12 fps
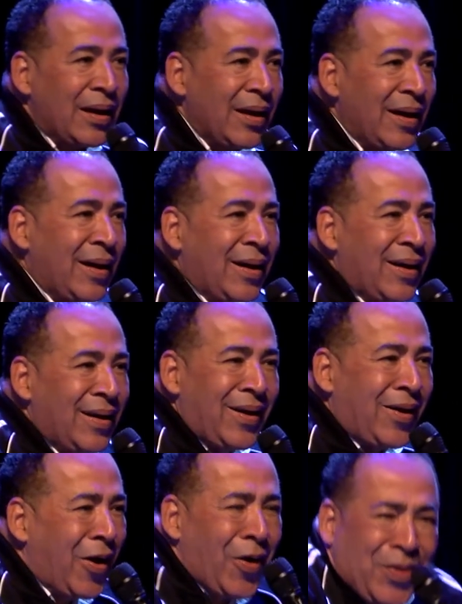uh,
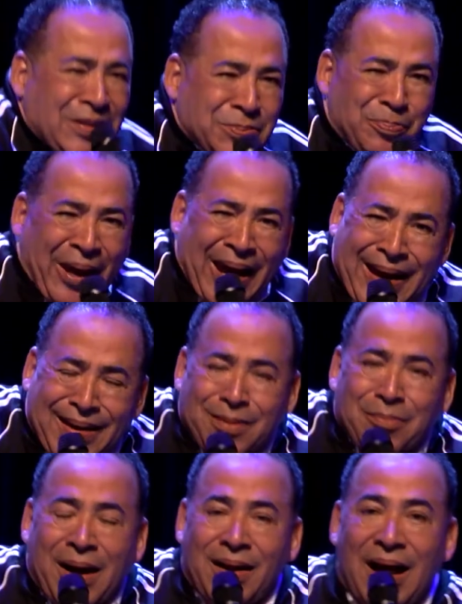all this pain in
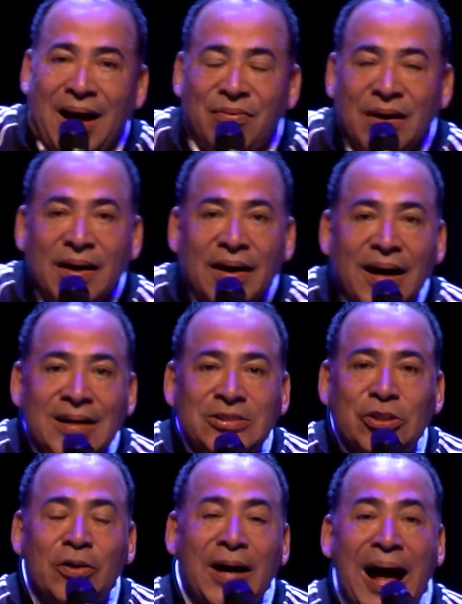my life. And
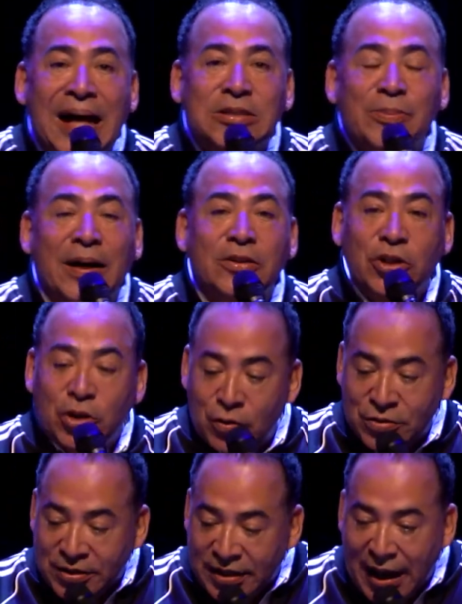so God's about to
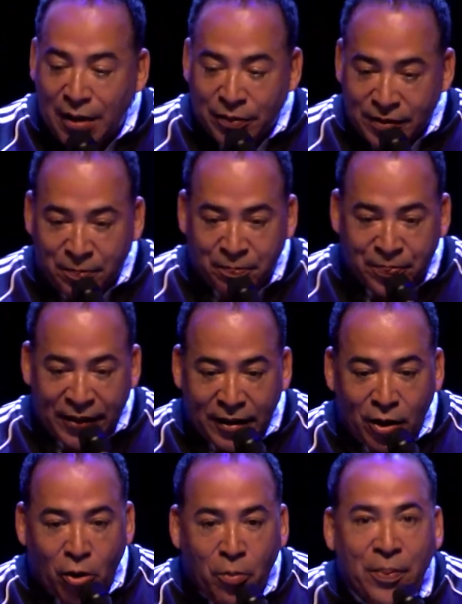use a guy with a
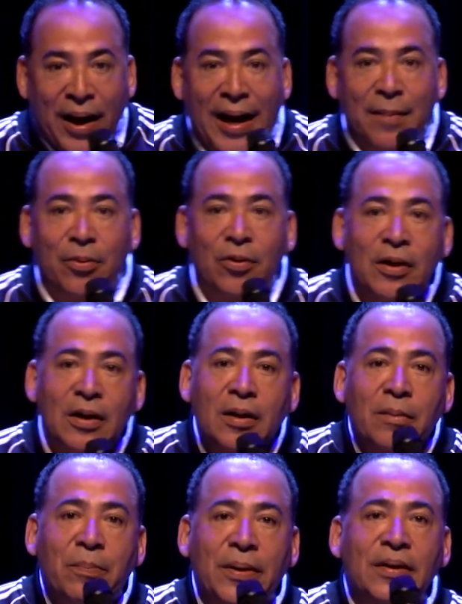big old Bible.
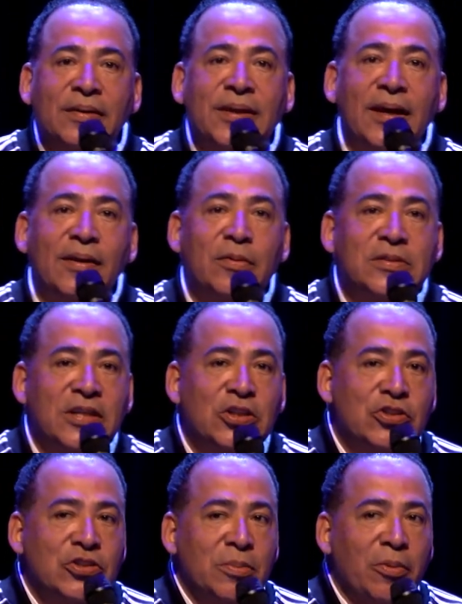But the thing that was
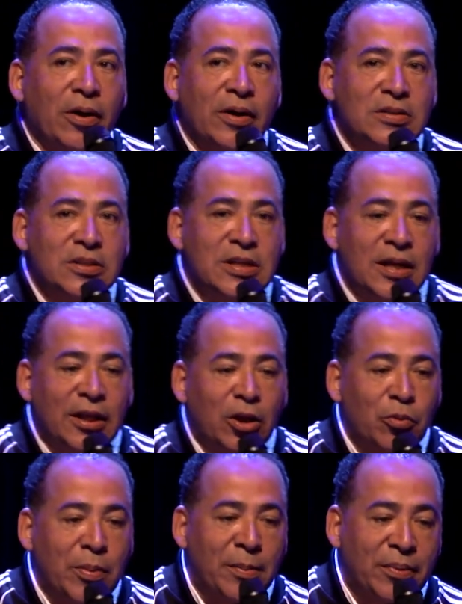interesting, Marcus, because I think
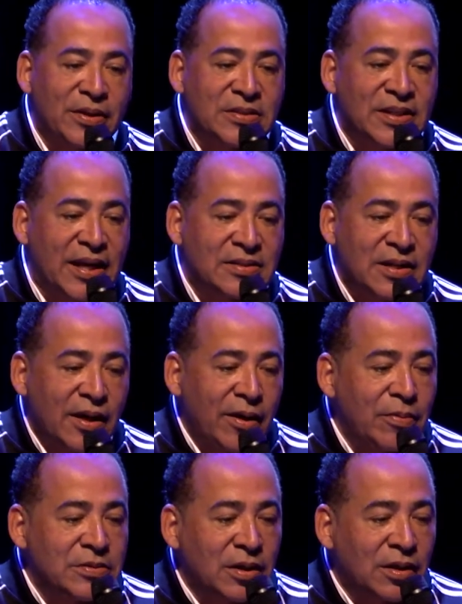you remember these days, it
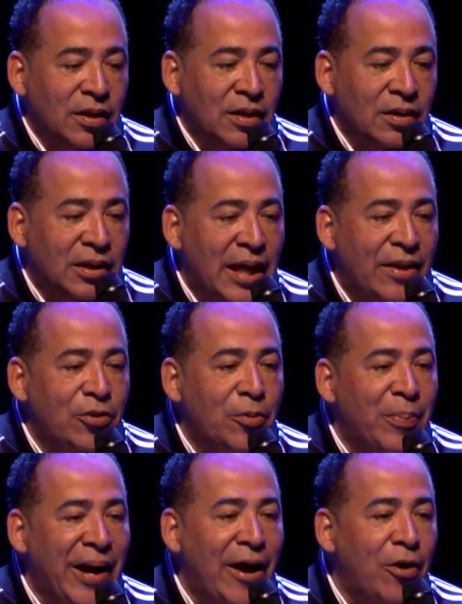was a leather
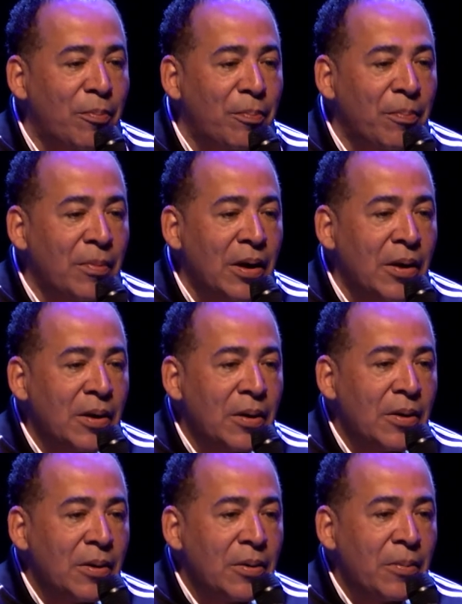bound
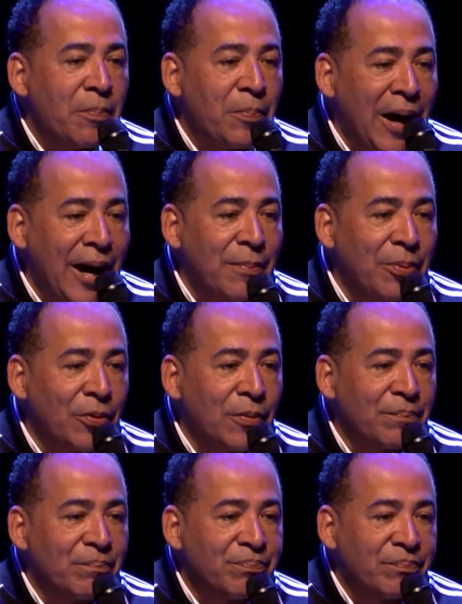Bible
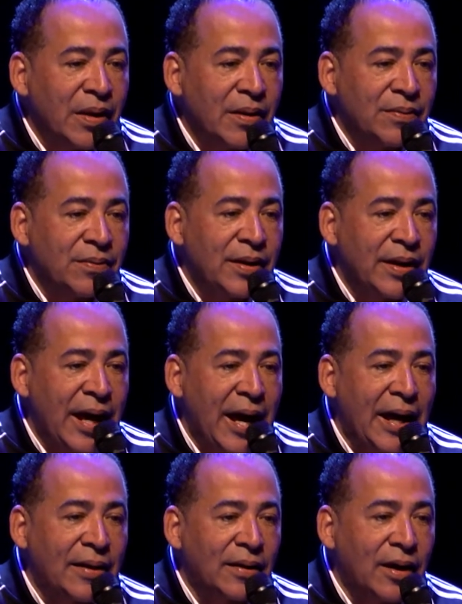that
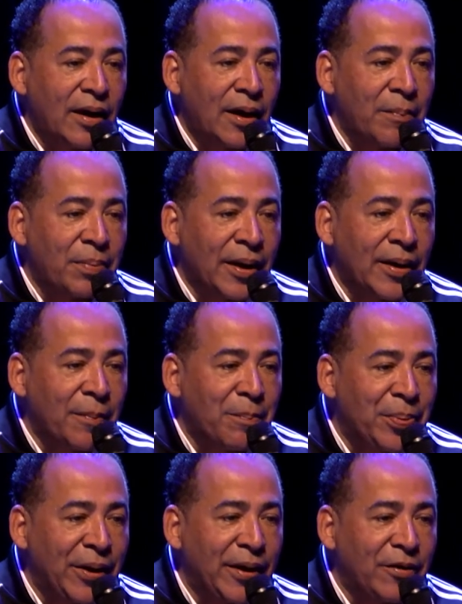had a, like a
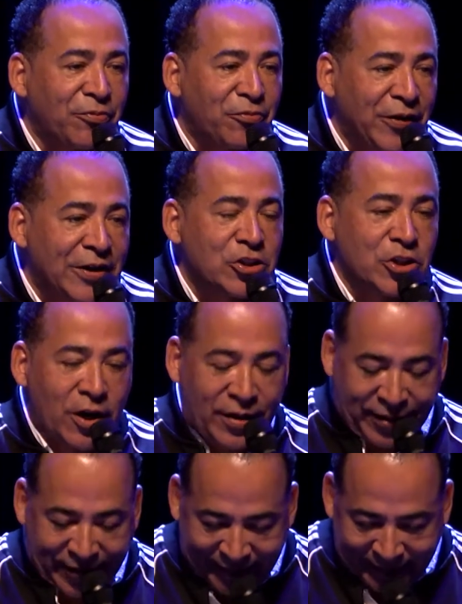big fish on it,